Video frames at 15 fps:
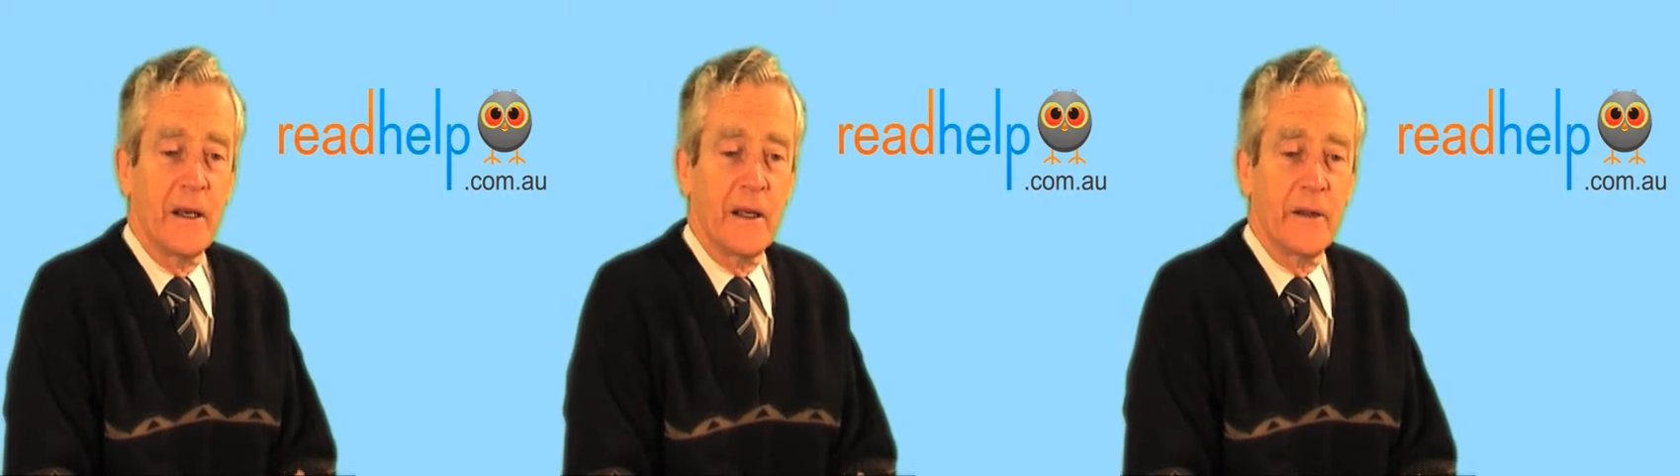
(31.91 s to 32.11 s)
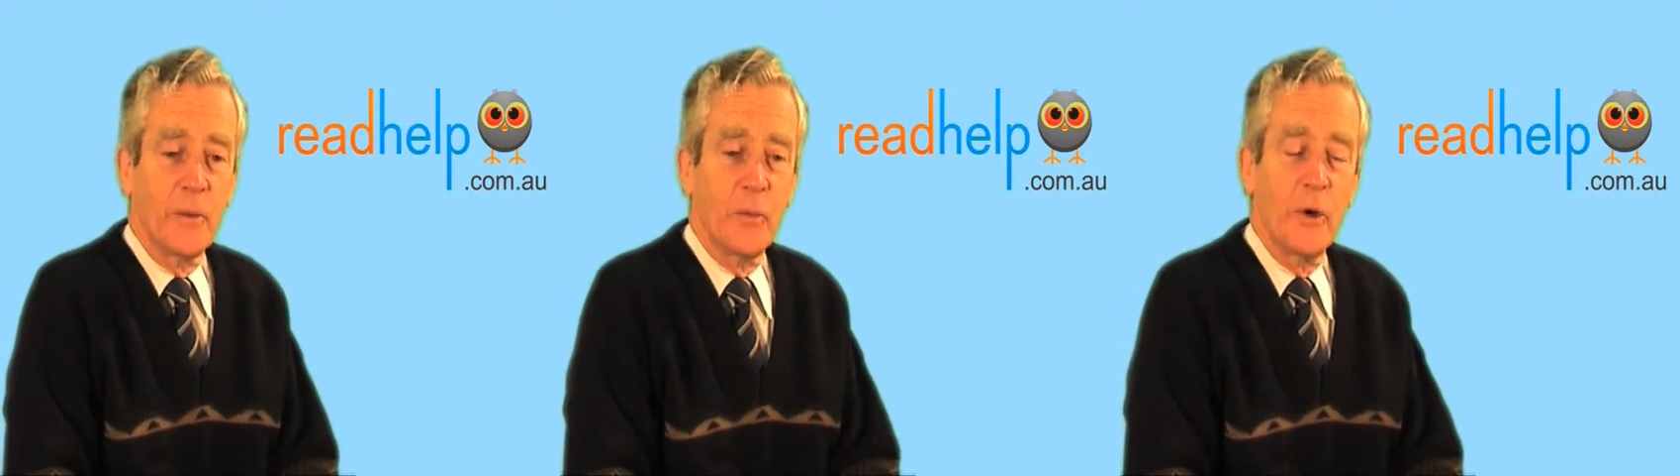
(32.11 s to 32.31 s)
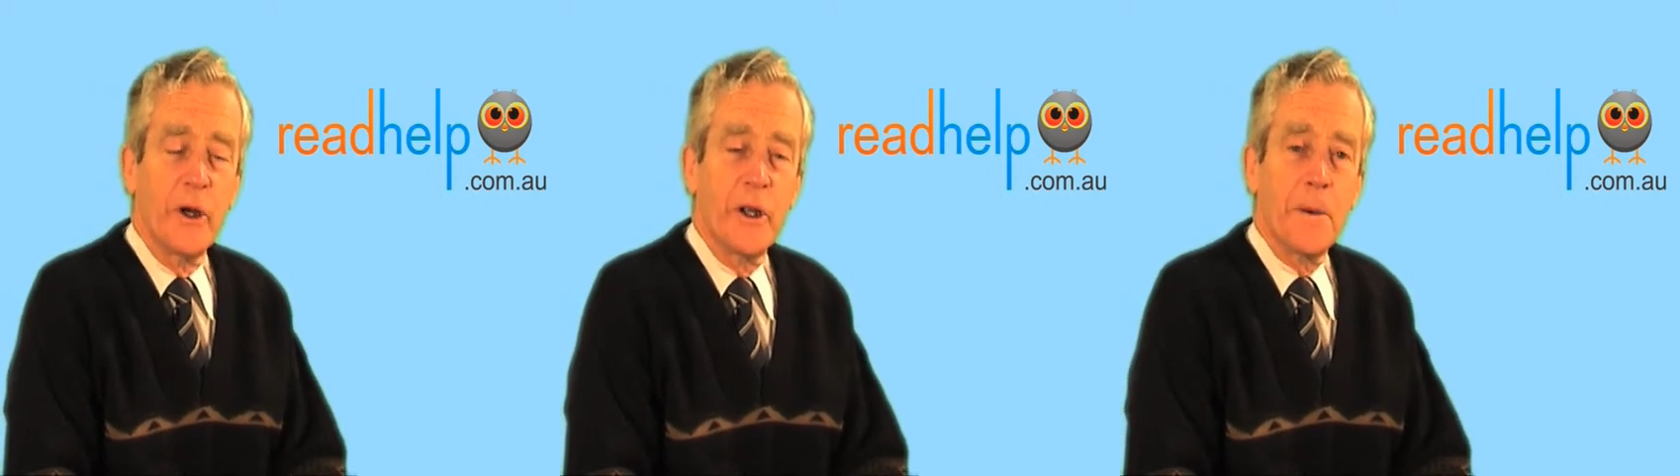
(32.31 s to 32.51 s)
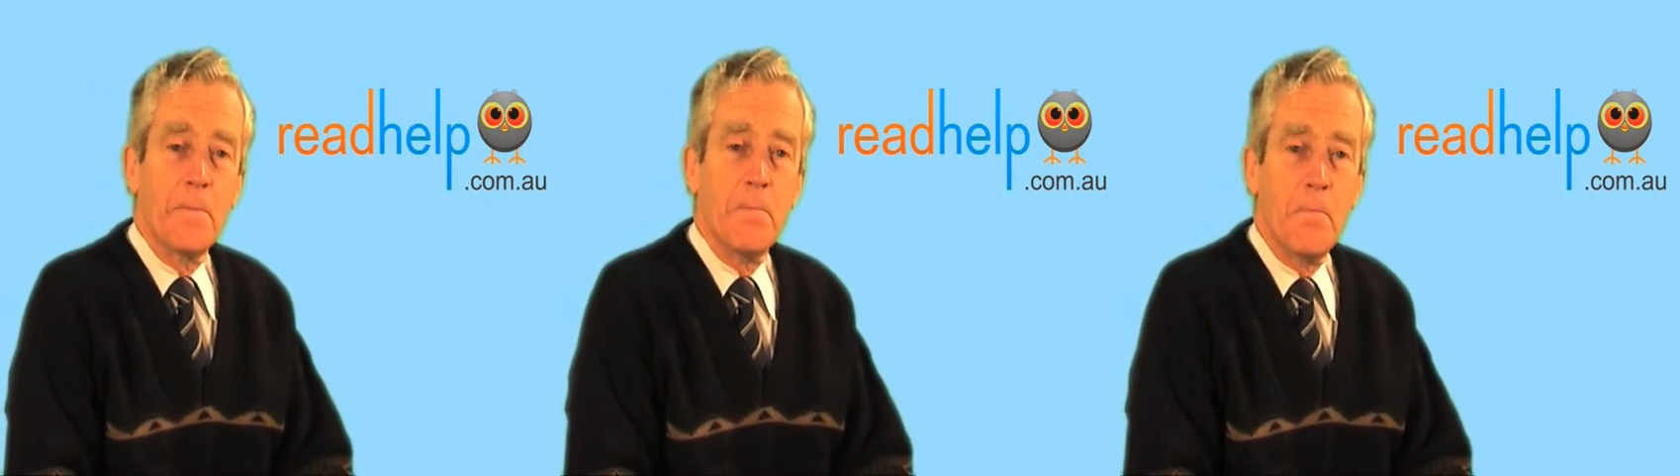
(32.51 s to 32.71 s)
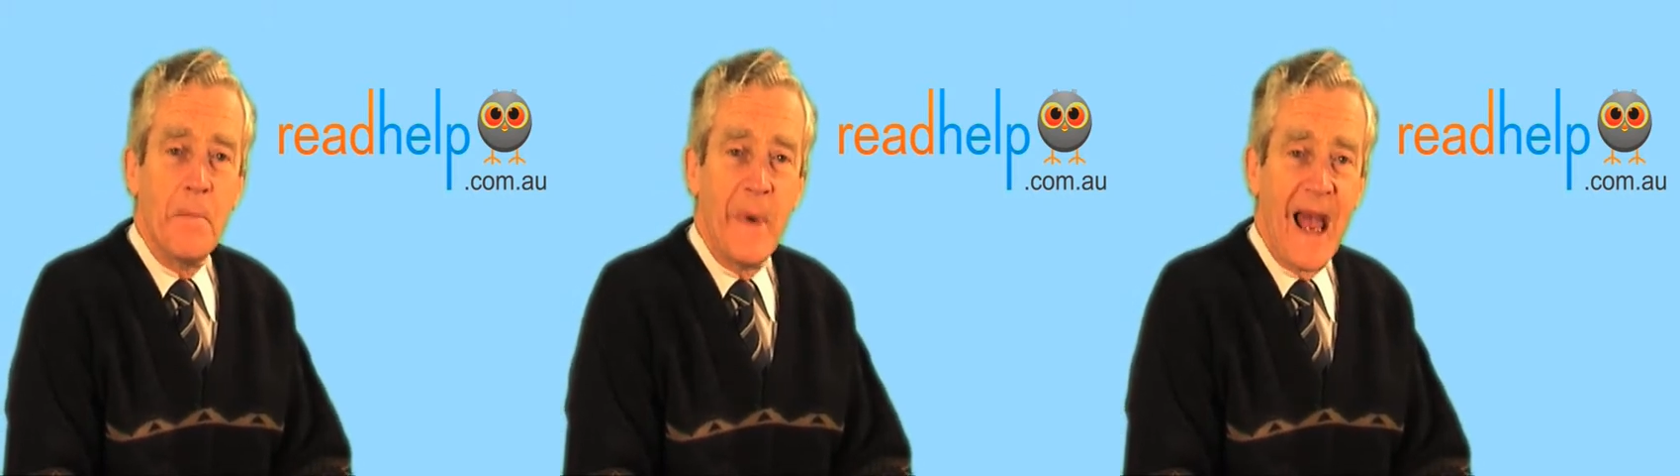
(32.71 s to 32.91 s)
the word
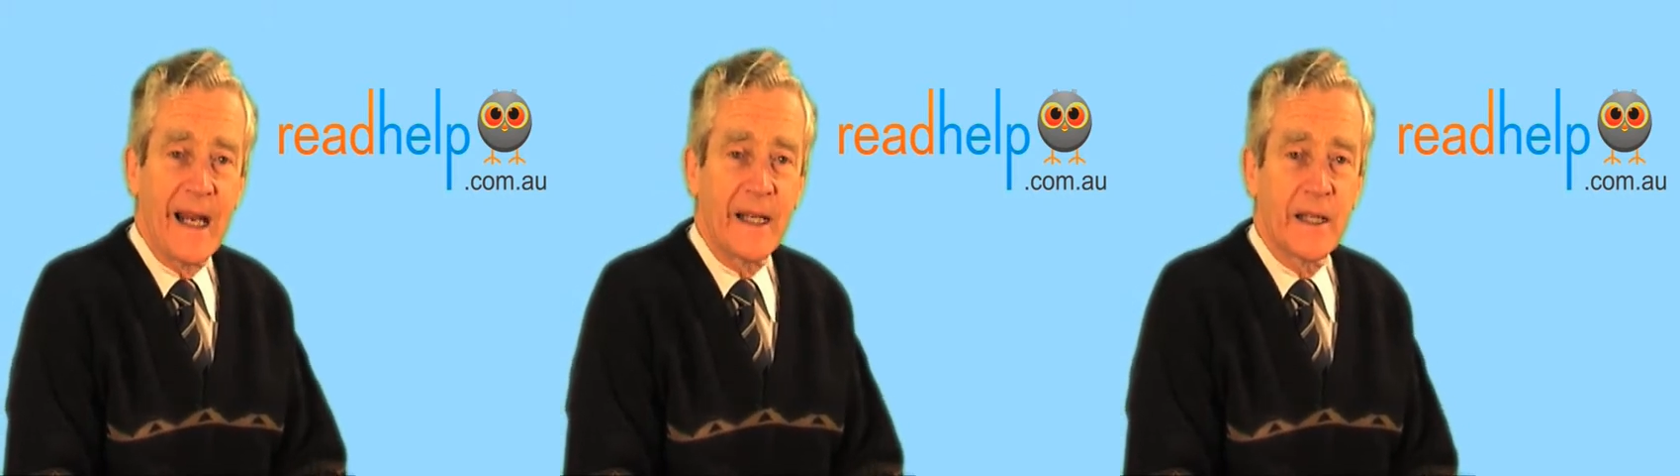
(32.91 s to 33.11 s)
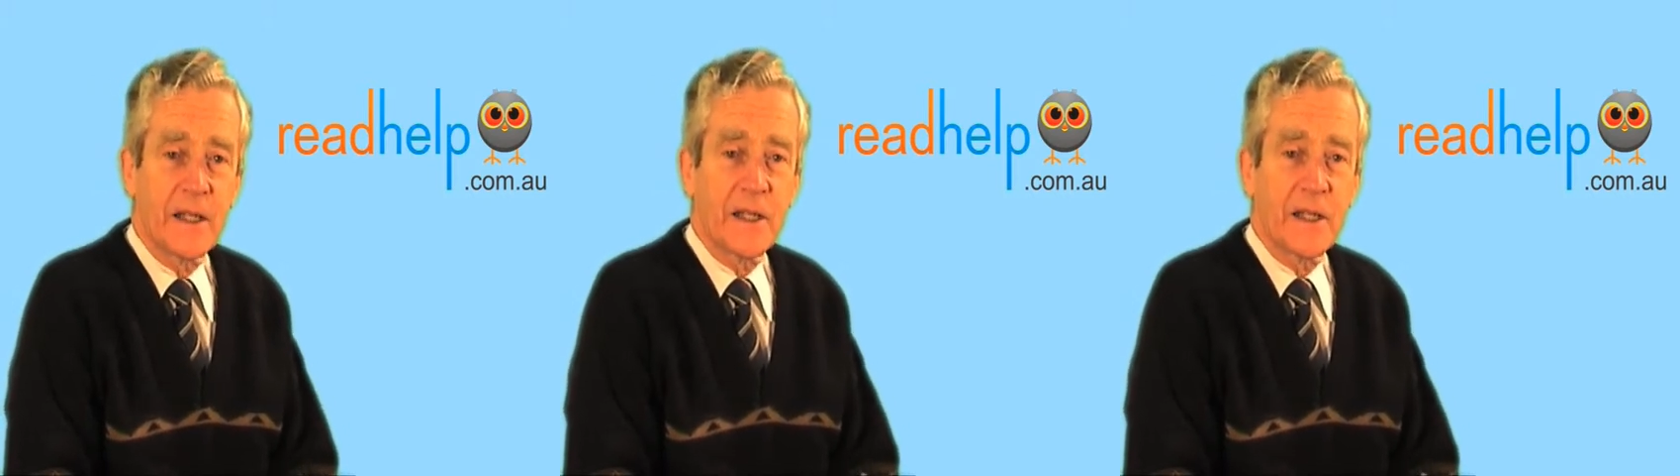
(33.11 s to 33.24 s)
mat